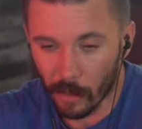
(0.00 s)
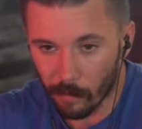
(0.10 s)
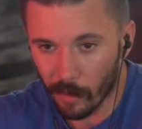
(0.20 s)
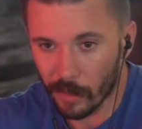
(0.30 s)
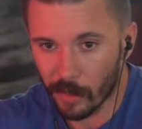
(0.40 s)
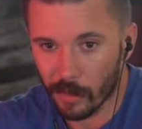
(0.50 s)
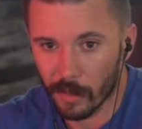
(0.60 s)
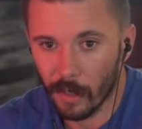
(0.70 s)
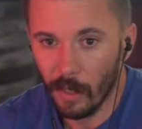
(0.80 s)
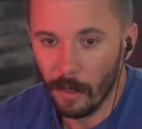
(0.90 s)
target
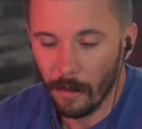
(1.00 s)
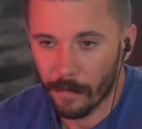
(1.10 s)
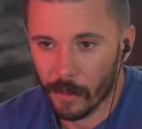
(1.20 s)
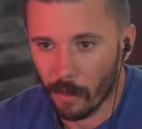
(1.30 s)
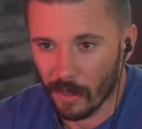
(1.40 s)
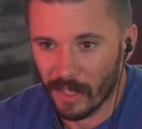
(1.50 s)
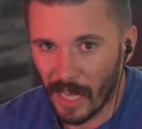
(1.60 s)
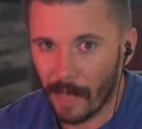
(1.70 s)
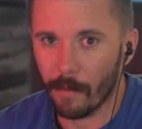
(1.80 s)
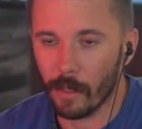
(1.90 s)
bridges. So the
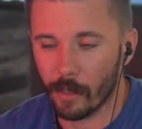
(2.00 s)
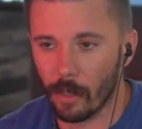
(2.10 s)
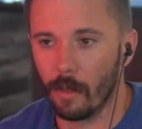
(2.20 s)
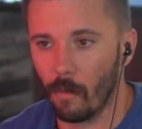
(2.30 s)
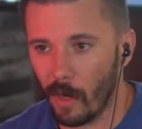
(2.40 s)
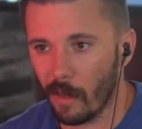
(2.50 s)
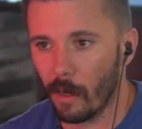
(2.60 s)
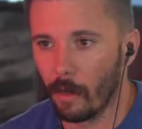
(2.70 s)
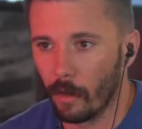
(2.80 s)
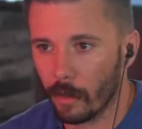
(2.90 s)
damage in the way
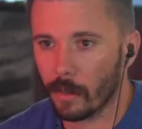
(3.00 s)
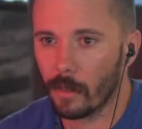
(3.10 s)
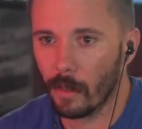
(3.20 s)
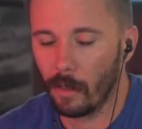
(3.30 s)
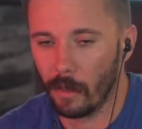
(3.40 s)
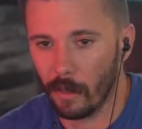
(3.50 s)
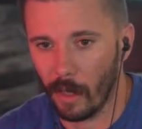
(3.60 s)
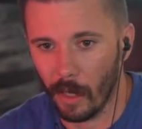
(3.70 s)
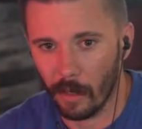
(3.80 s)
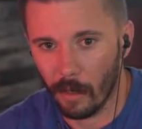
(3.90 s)
that it looked
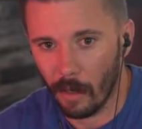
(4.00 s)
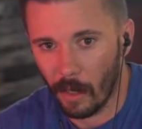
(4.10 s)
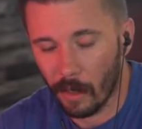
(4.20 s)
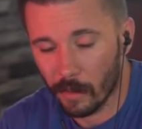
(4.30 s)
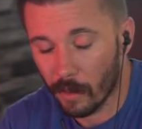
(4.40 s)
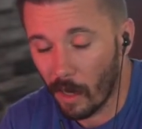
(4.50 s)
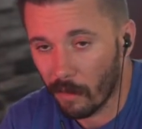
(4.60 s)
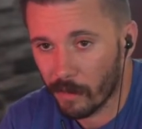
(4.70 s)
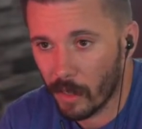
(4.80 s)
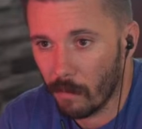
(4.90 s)
on
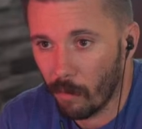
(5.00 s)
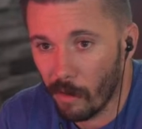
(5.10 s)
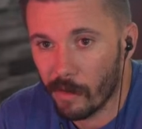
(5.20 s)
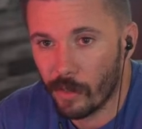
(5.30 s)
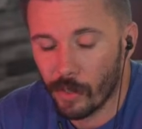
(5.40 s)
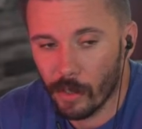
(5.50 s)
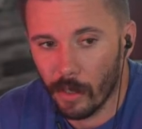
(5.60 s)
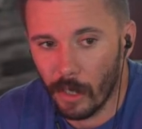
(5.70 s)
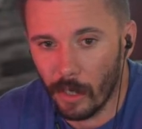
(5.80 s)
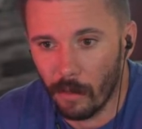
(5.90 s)
Antonovsky Bridge
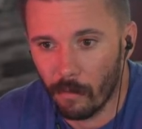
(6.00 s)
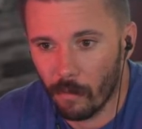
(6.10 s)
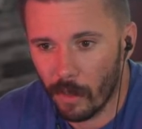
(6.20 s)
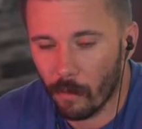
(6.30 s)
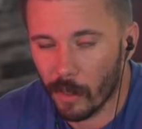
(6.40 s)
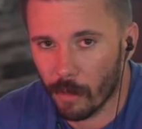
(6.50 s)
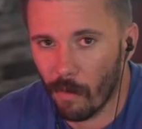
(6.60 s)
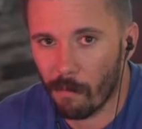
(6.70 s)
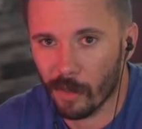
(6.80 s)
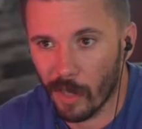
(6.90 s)
really
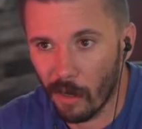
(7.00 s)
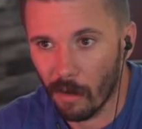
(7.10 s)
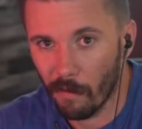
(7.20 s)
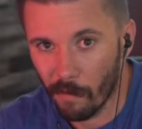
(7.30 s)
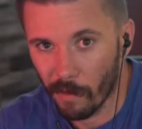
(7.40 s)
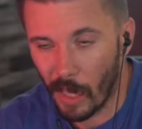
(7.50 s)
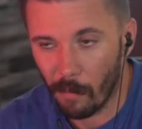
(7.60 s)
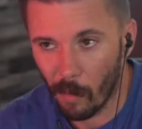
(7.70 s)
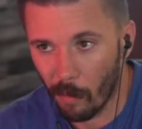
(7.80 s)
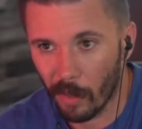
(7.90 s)
wasn't representative of the
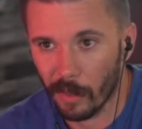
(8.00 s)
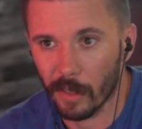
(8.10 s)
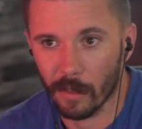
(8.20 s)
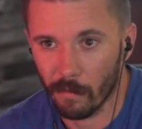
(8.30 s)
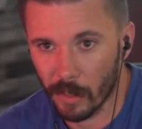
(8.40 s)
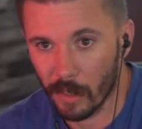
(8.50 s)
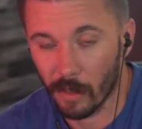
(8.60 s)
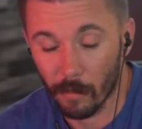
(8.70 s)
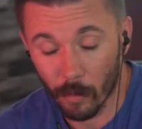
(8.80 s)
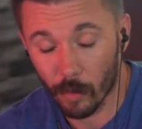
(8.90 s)
capabilities of the
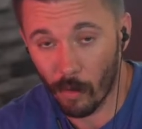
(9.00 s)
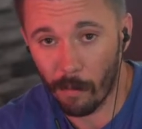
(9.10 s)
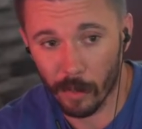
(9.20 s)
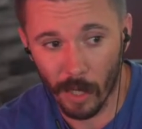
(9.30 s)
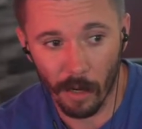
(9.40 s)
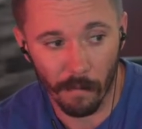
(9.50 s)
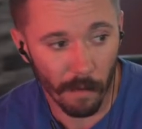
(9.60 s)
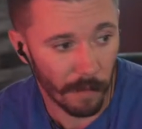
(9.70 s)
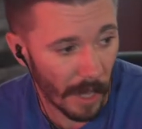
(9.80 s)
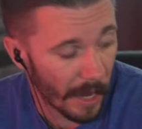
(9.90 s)
system. It was representative
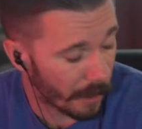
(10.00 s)
of the